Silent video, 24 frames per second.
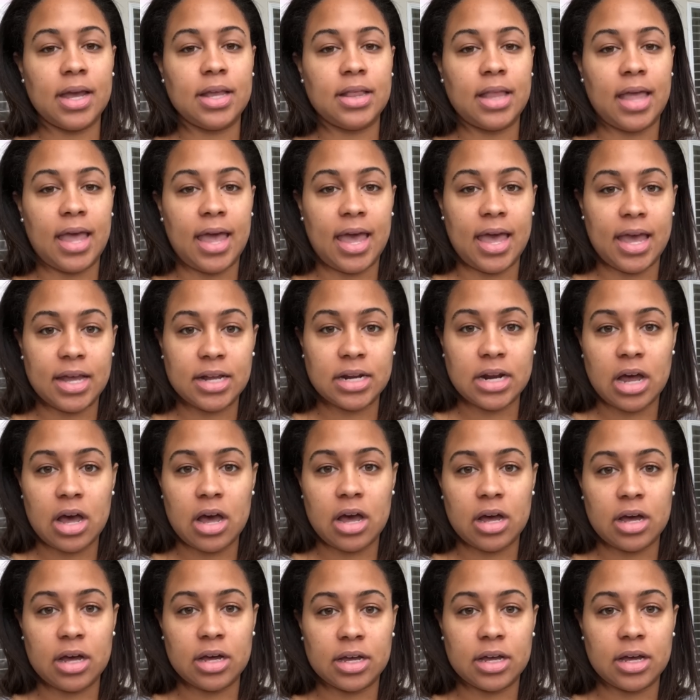and the
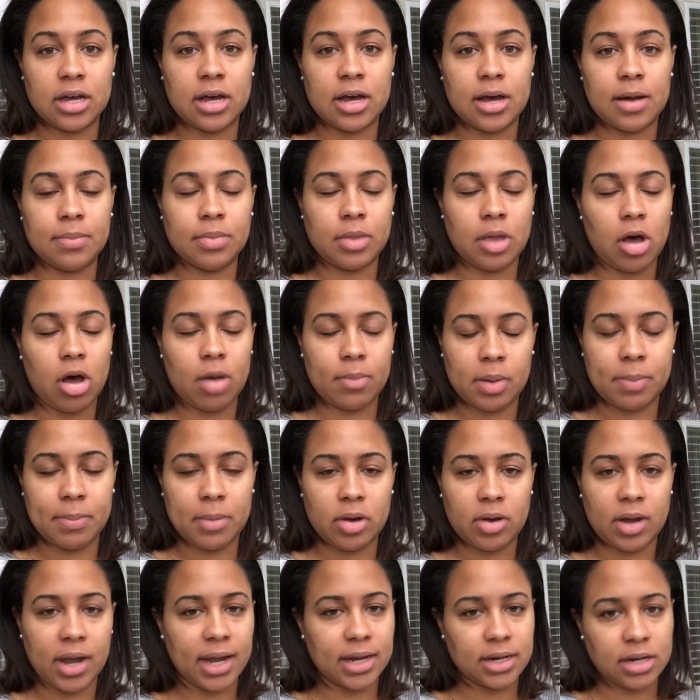eggnog, the almond
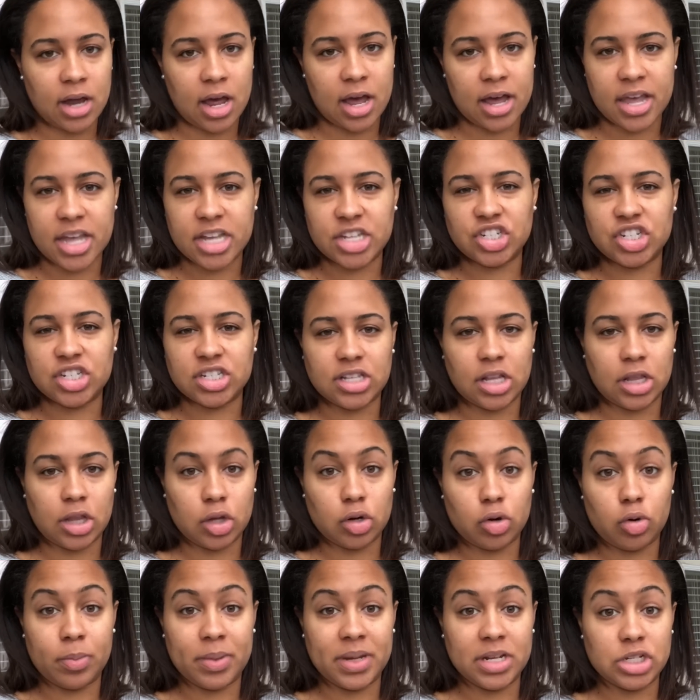milk eggnog, it's just a
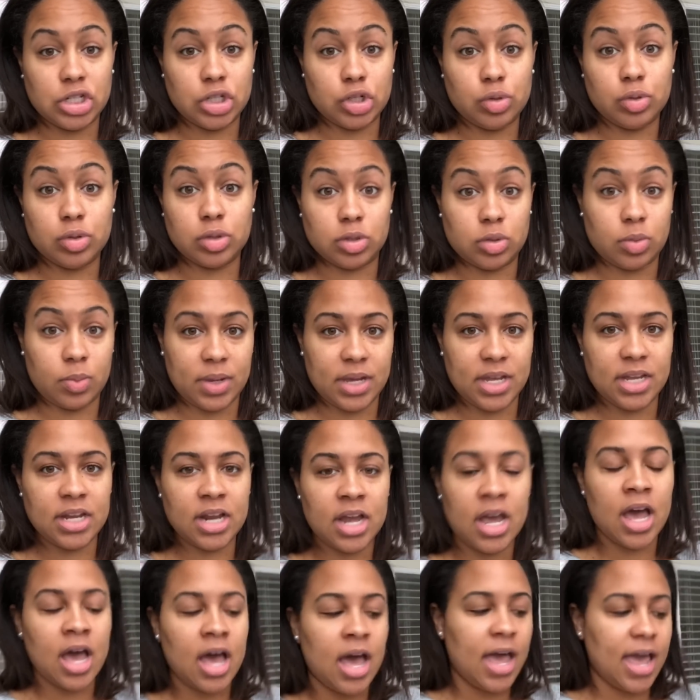little bit too sweet,
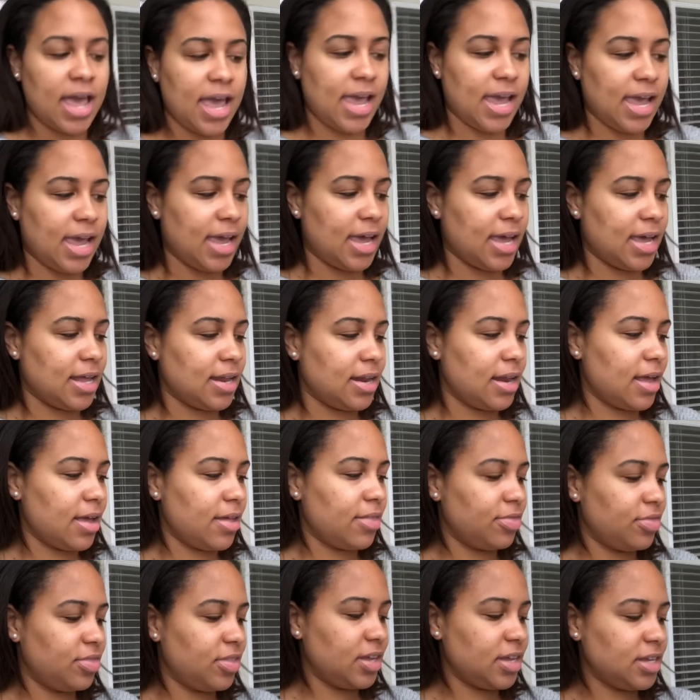and
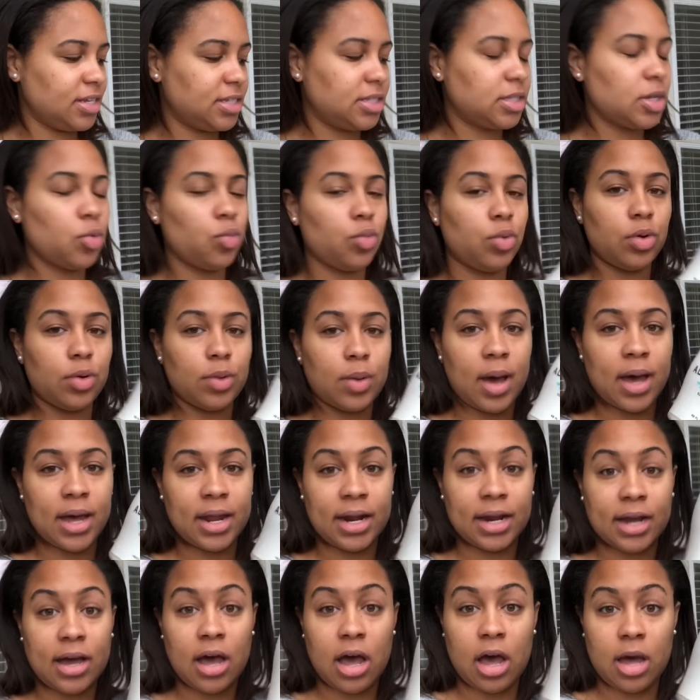this will kind
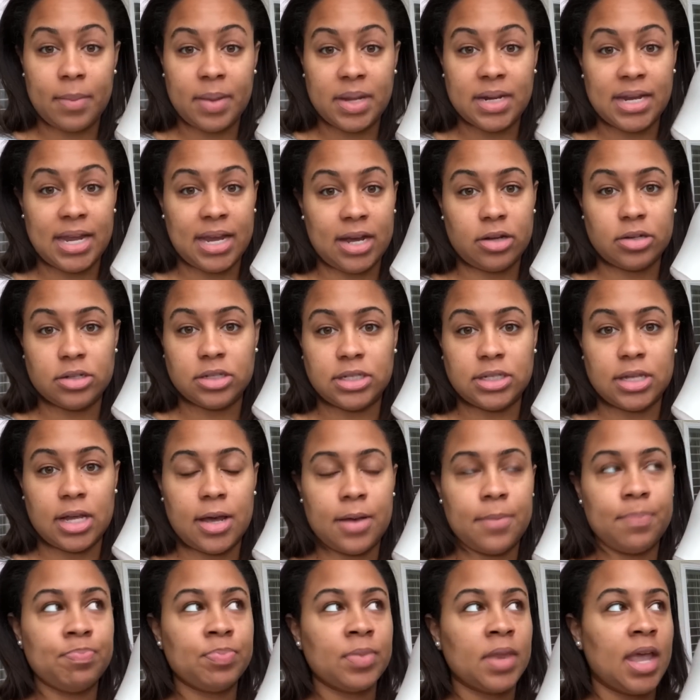of calm it down
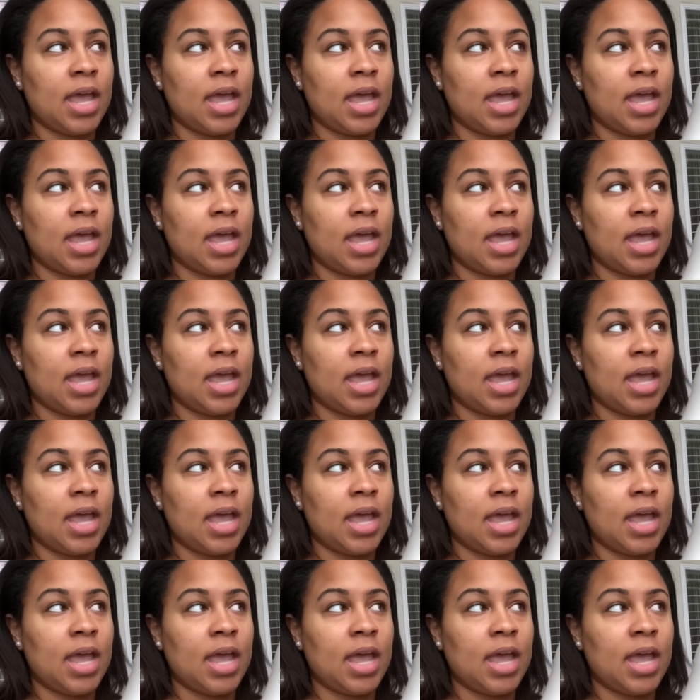some.